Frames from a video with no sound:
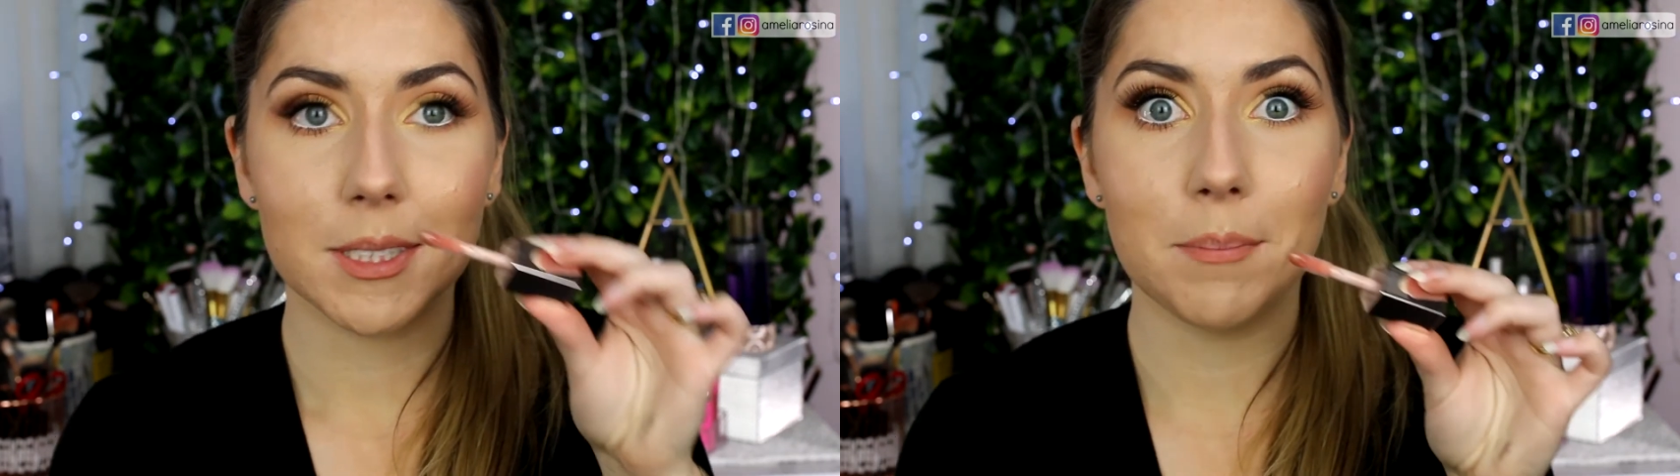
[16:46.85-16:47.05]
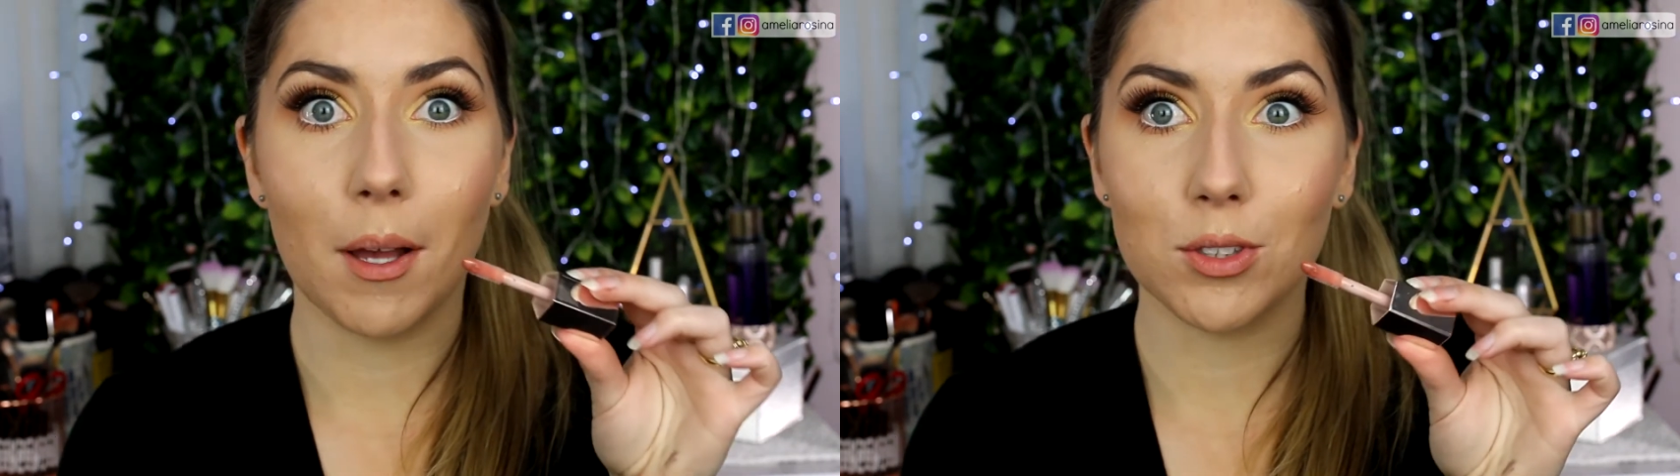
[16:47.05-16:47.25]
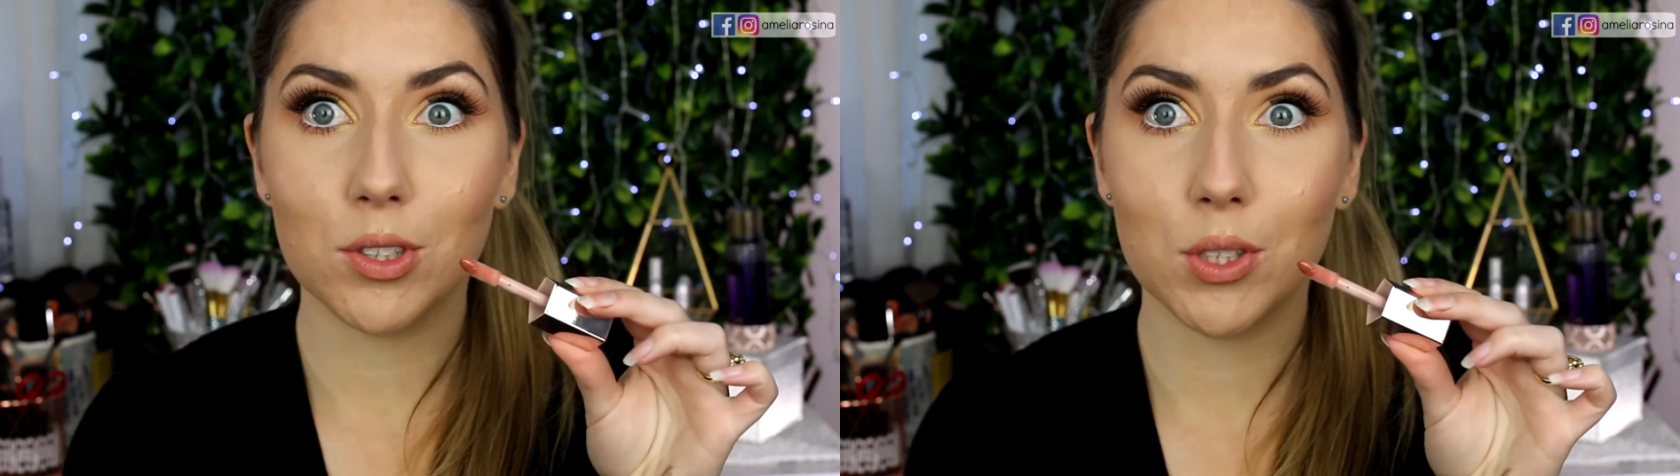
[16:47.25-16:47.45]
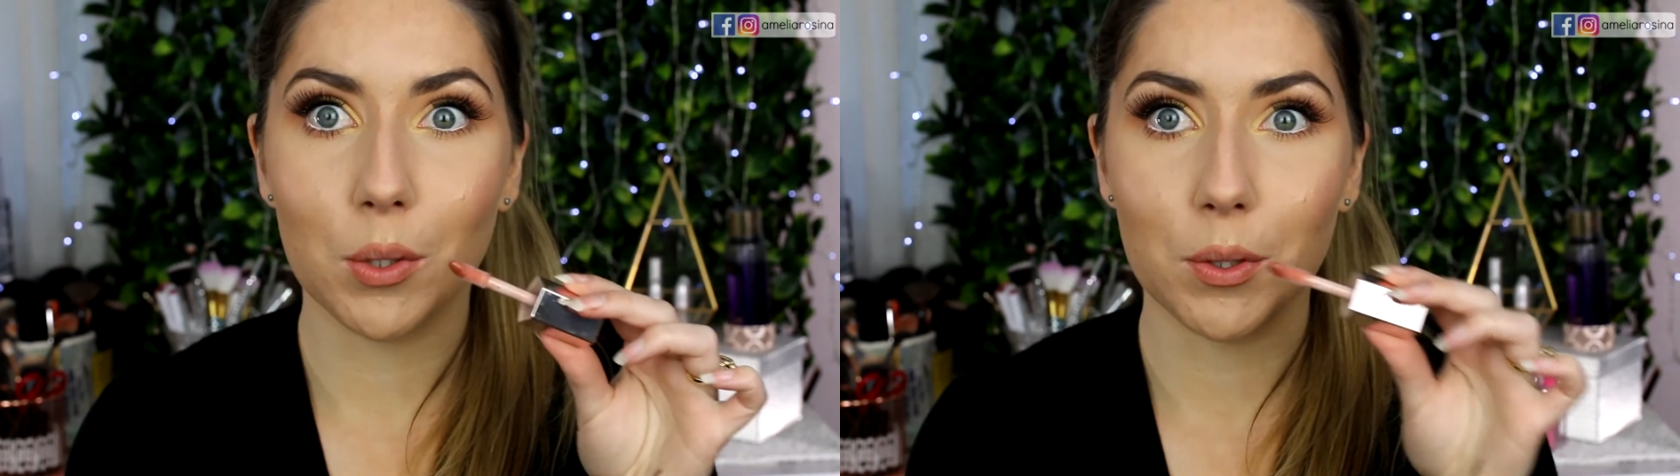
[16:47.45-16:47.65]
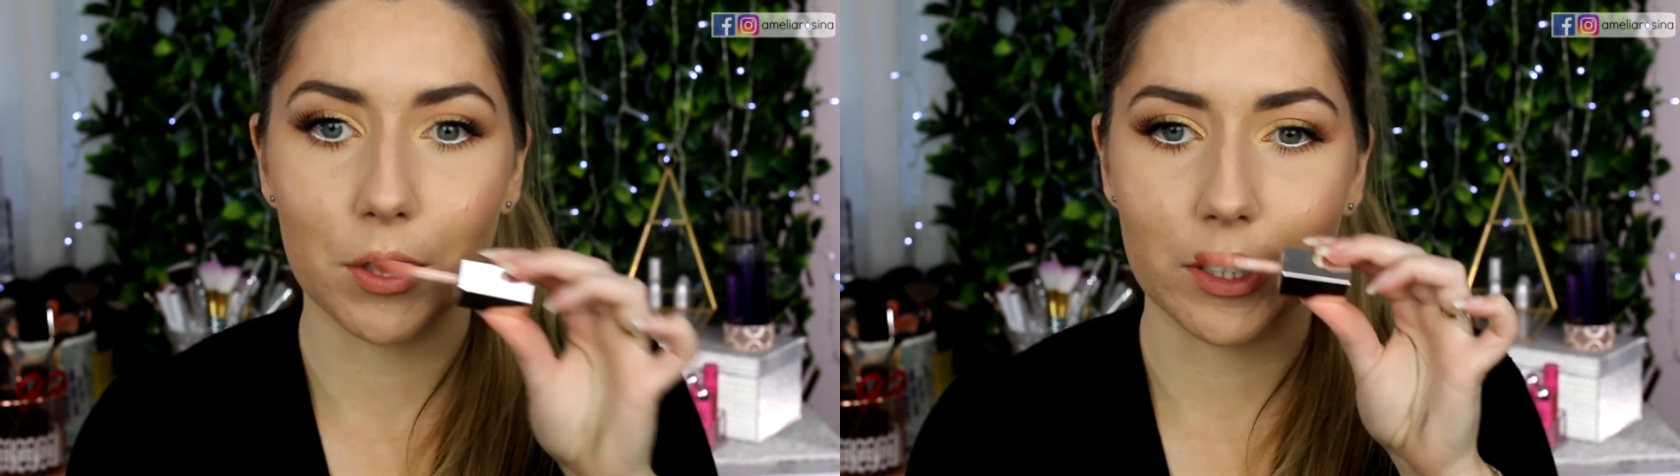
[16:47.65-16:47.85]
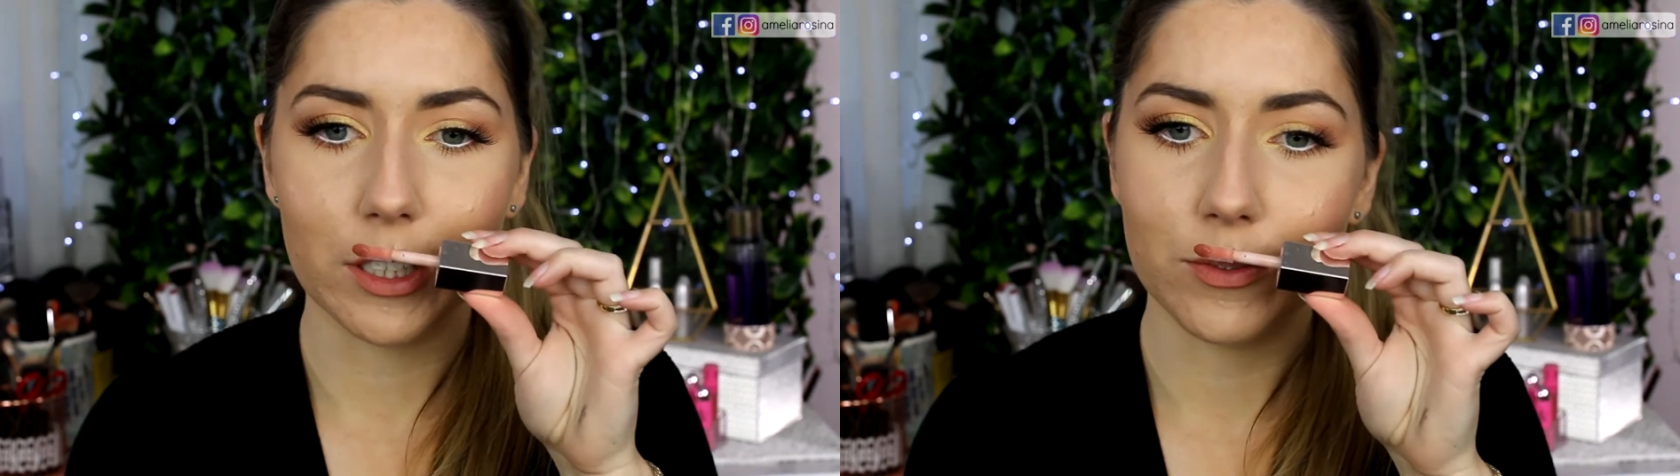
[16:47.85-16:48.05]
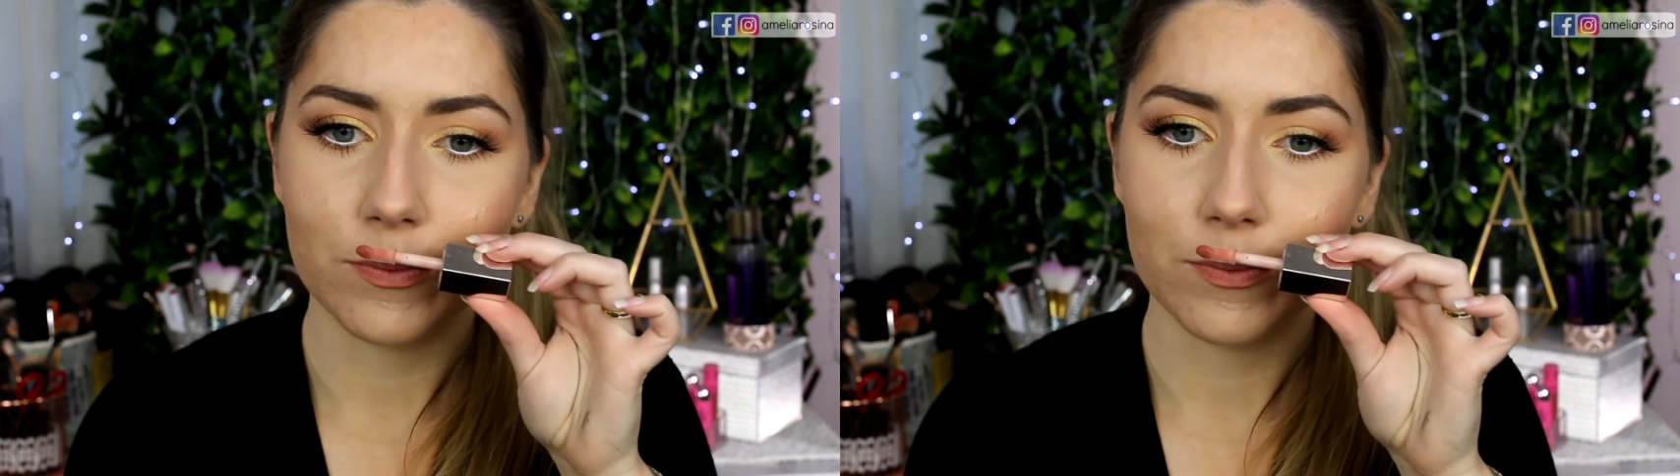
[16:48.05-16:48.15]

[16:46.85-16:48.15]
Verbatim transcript: smells so good.